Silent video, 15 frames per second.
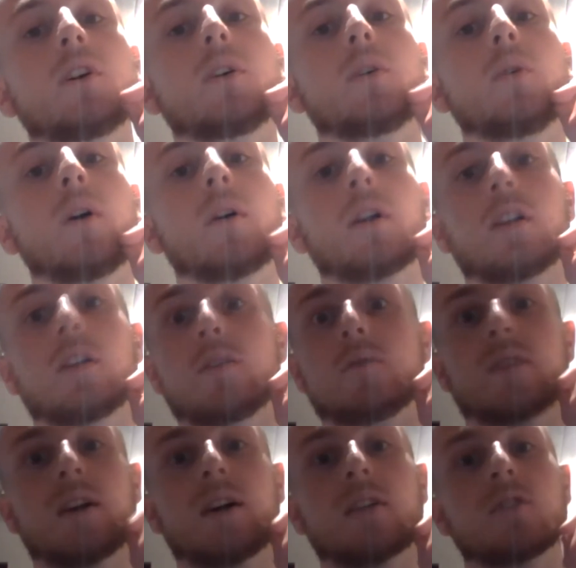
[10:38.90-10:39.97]
I'm going to use
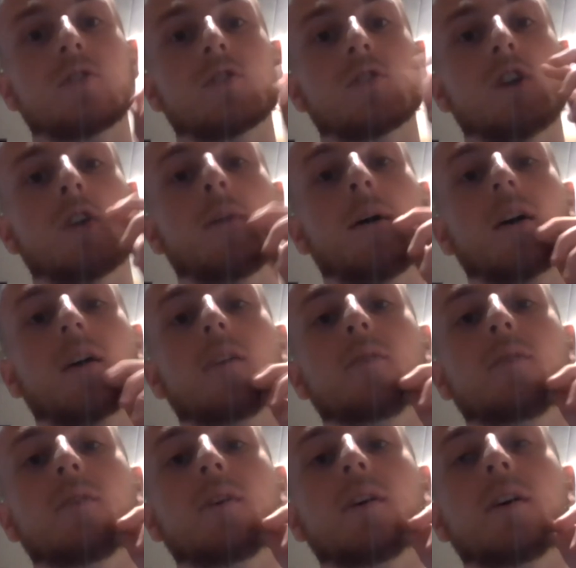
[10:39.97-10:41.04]
that to just go back
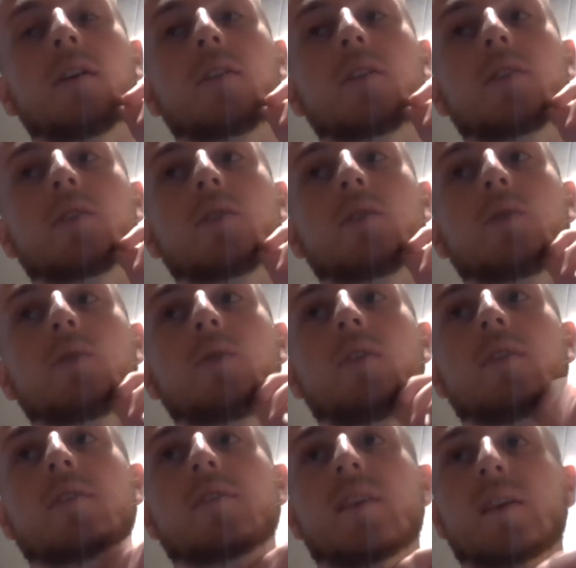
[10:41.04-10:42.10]
over and do
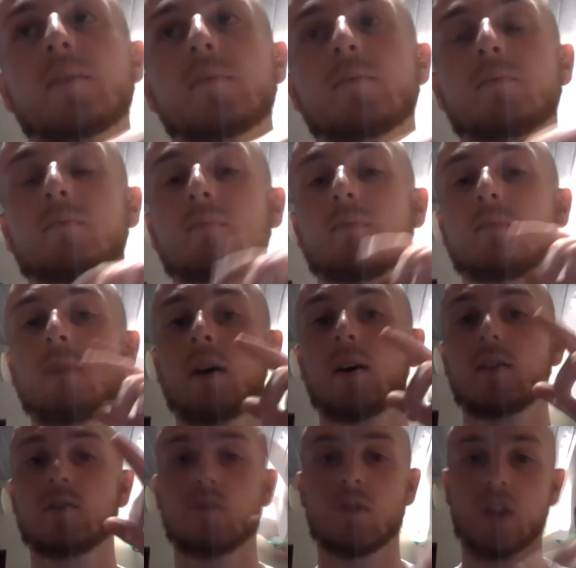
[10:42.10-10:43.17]
the same,
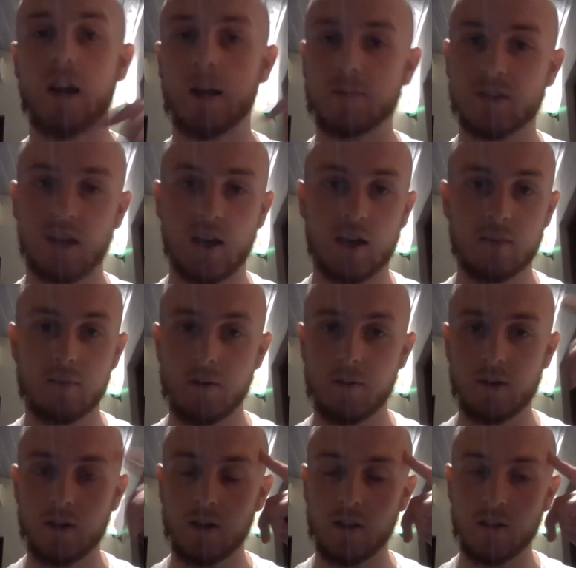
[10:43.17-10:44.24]
do the labs again
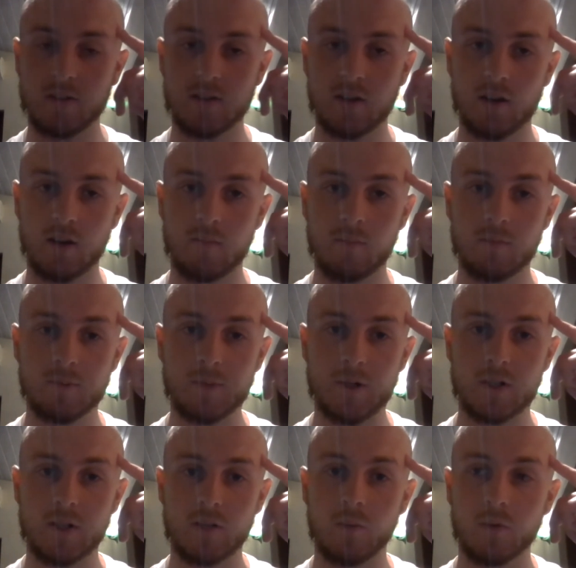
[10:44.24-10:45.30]
maybe another time,
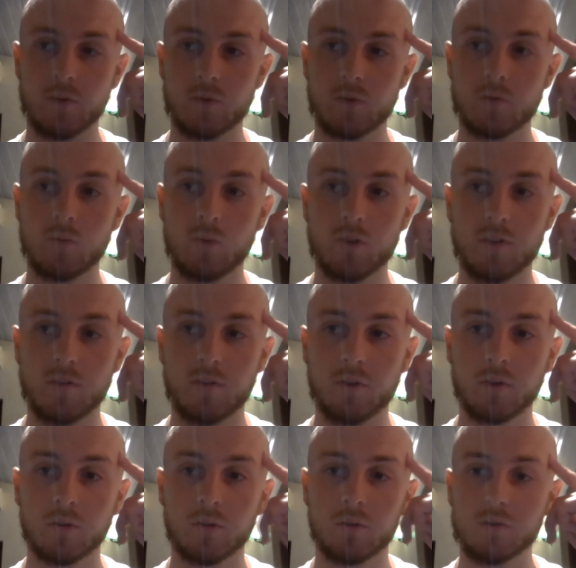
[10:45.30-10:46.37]
especially the ones which are more
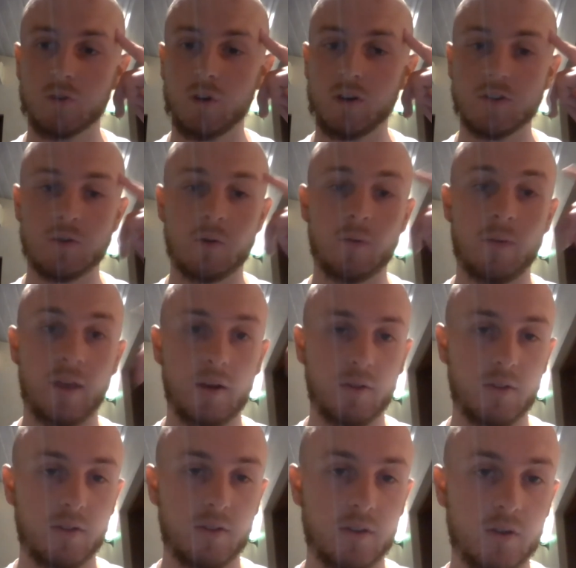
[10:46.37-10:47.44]
difficult, and try and do it without
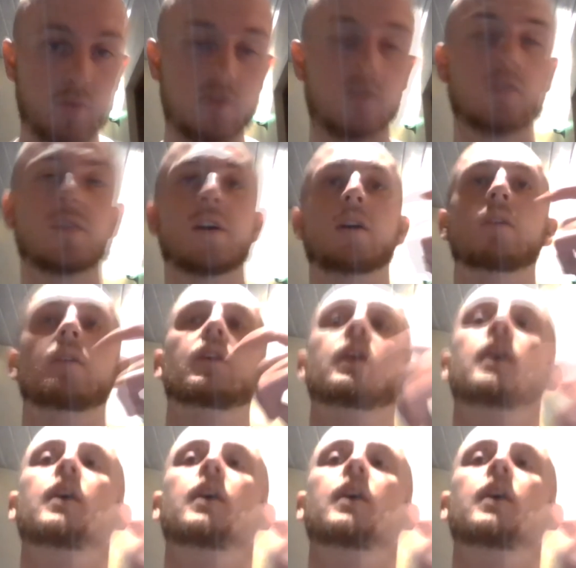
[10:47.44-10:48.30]
the solutions now.